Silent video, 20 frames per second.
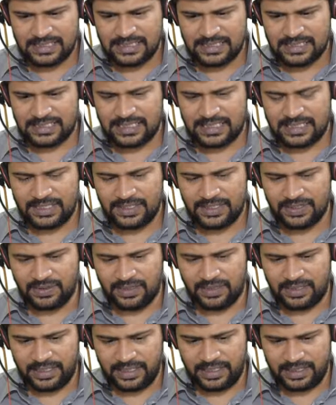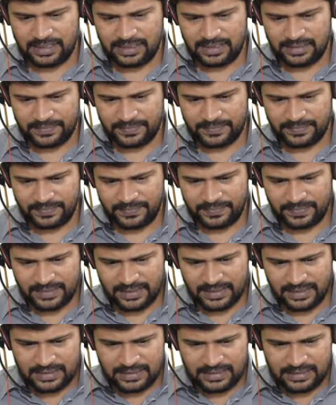See, you got data.
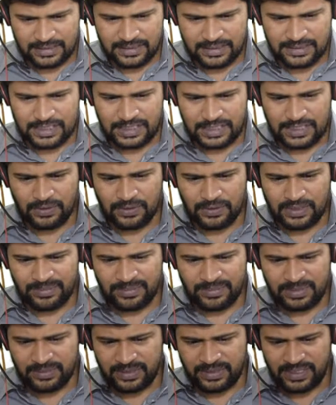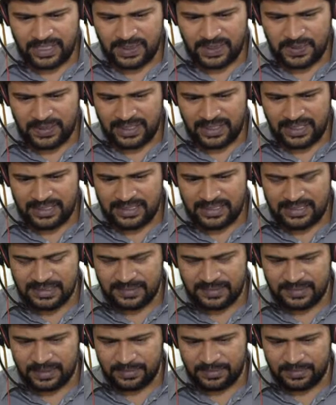See, total memory 12
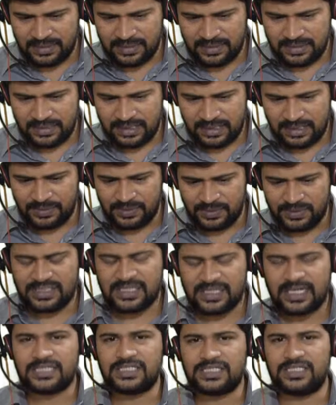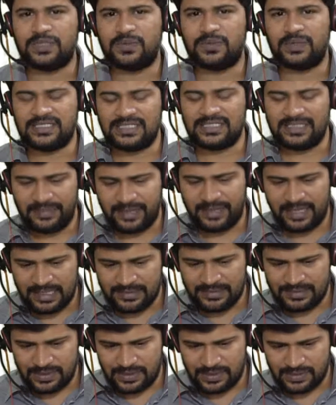some number. I'm using actually 12 GB
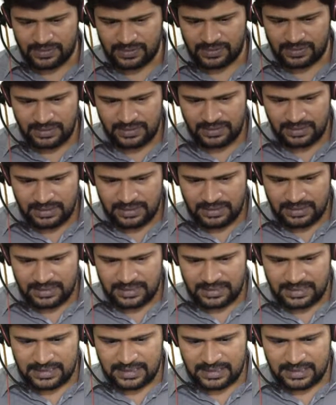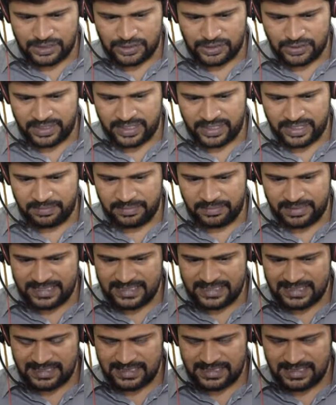RAM, so it's showing in
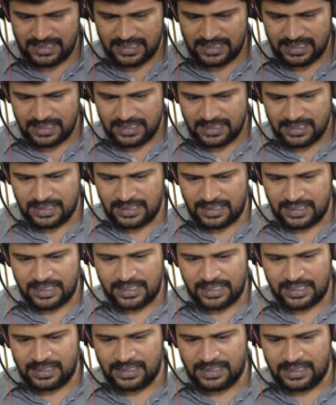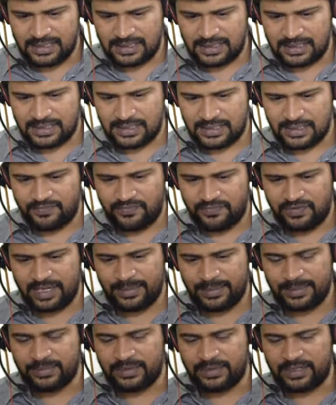bytes. And
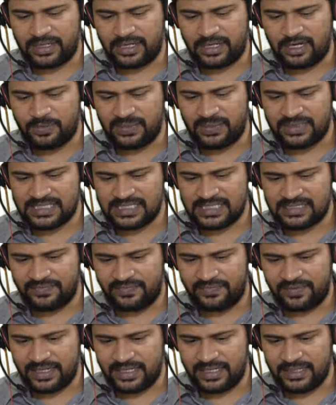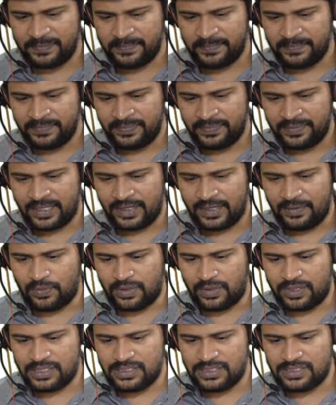free memory, how much is free? And
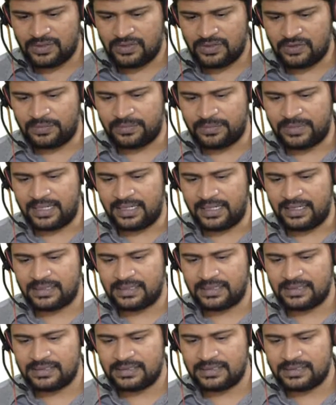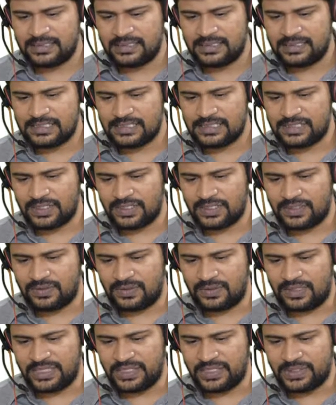what is your home directory?
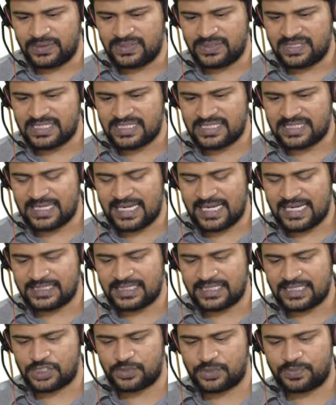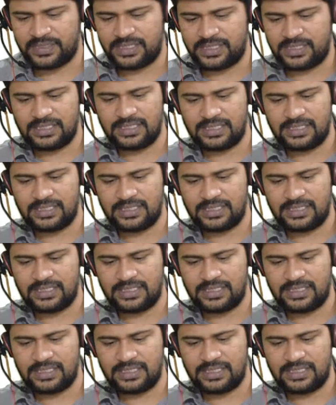C:\user/HP.